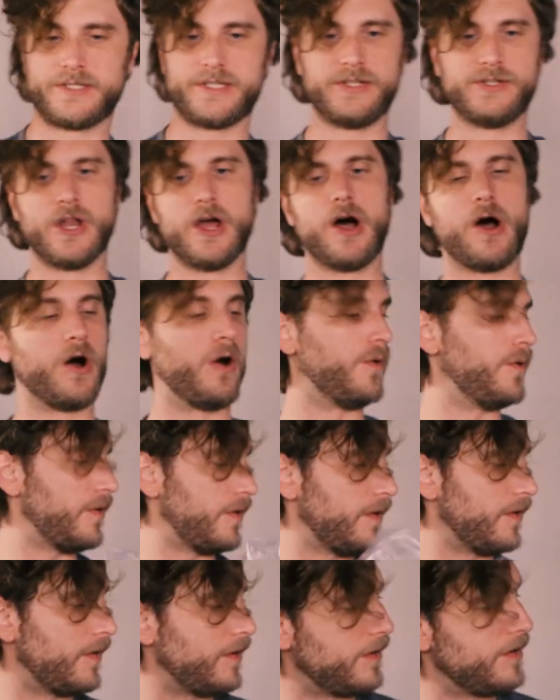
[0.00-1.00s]
So you know,
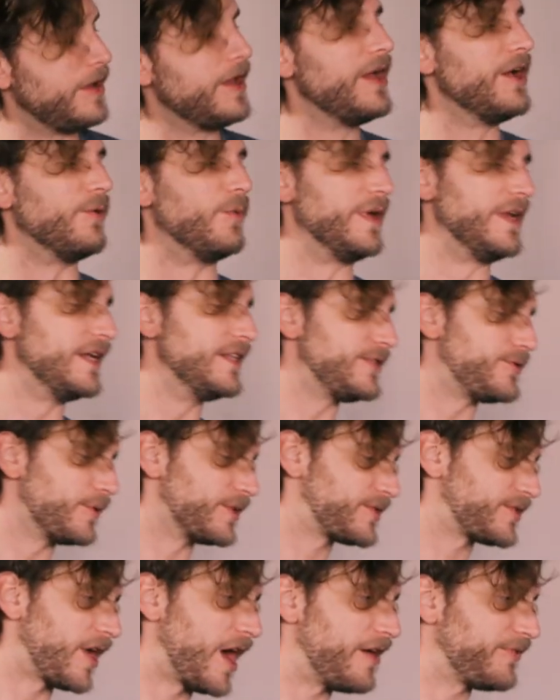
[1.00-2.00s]
we didn't do
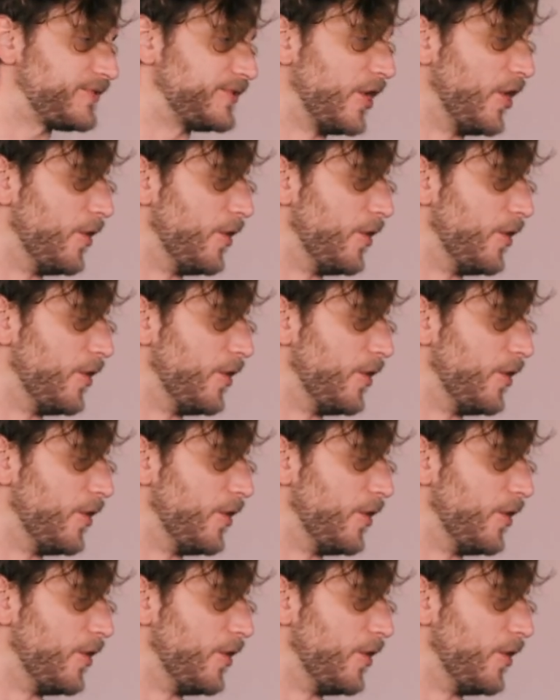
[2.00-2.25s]
a soft